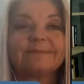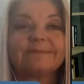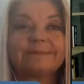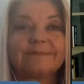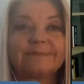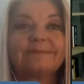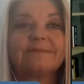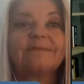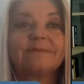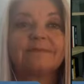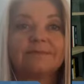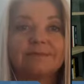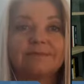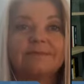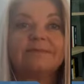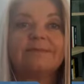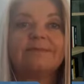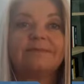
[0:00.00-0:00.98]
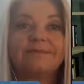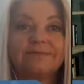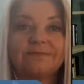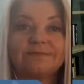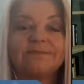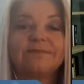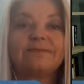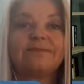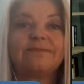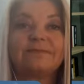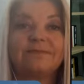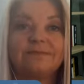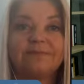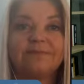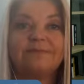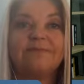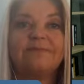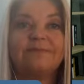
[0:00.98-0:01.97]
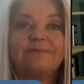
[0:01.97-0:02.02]

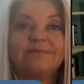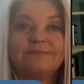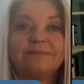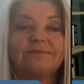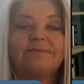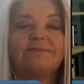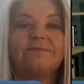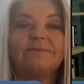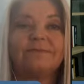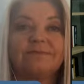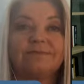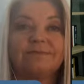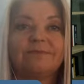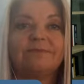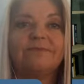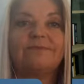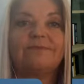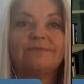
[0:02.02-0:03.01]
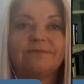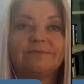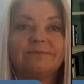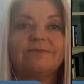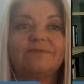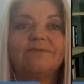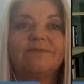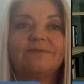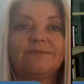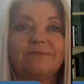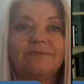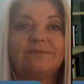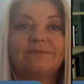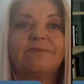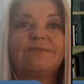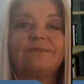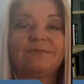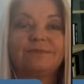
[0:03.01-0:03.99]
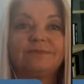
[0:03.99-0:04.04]

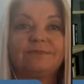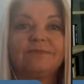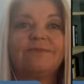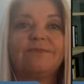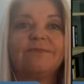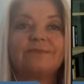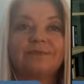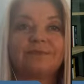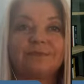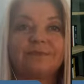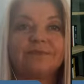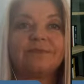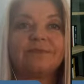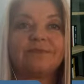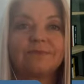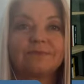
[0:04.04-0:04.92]
(not speaking)